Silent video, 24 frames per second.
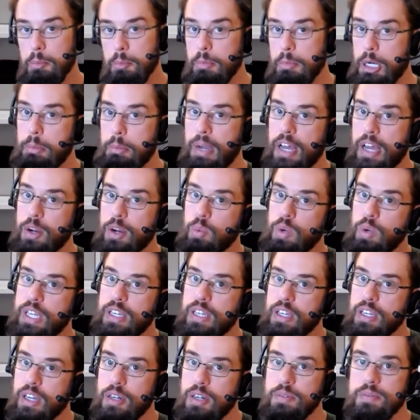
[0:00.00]
But about a week
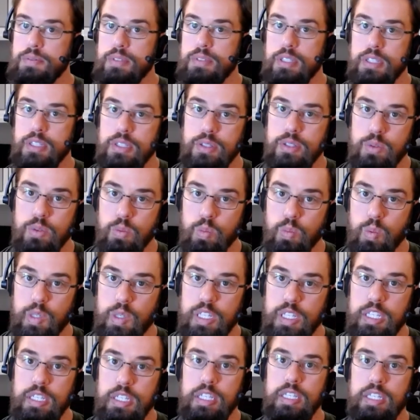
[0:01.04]
ago,
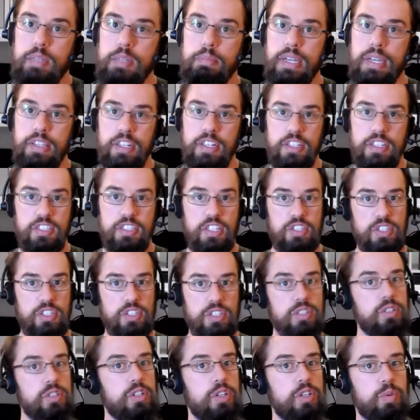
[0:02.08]
we made the
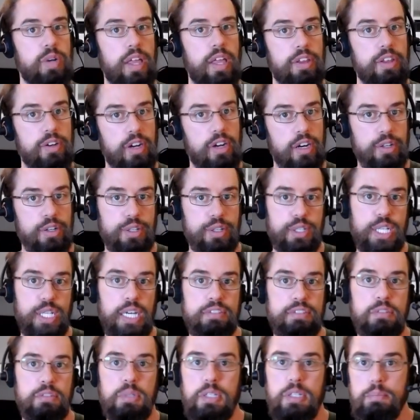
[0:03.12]
decision, or rather our
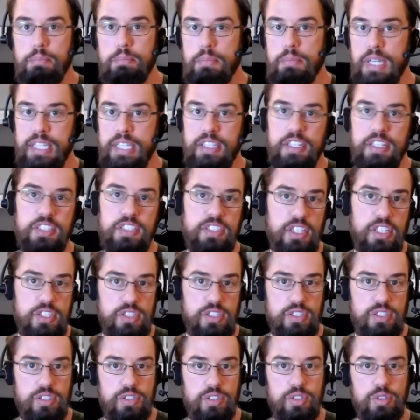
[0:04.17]
government made the
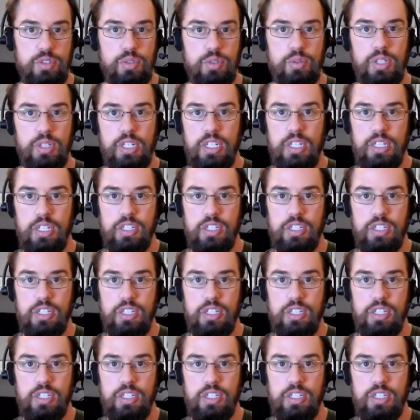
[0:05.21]
decision to